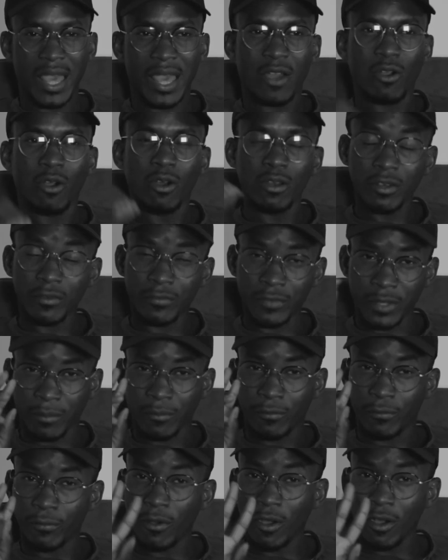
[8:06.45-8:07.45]
All of them,
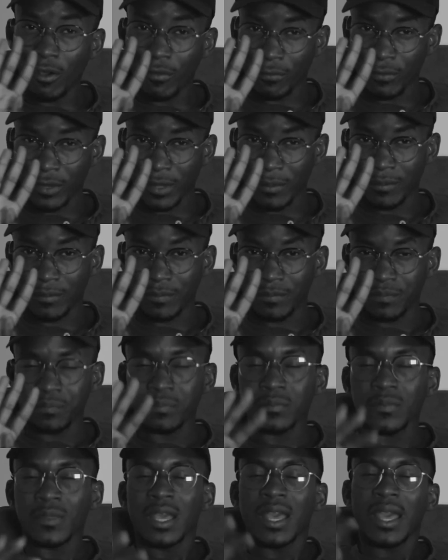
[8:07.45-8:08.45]
four of them.
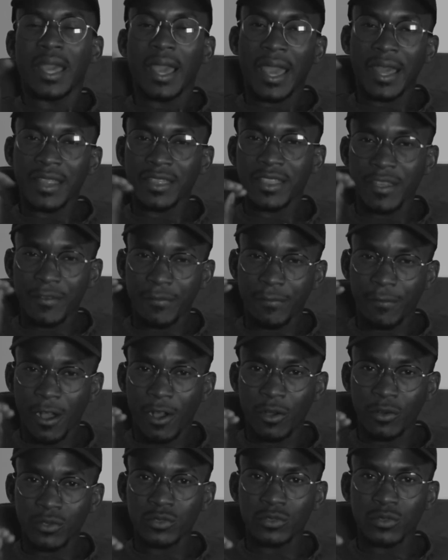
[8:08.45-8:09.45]
And they
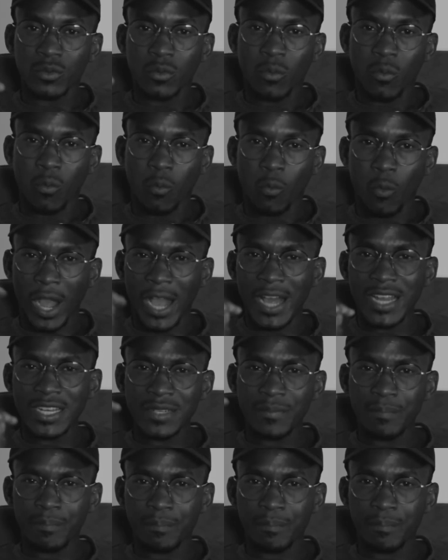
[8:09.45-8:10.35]
found one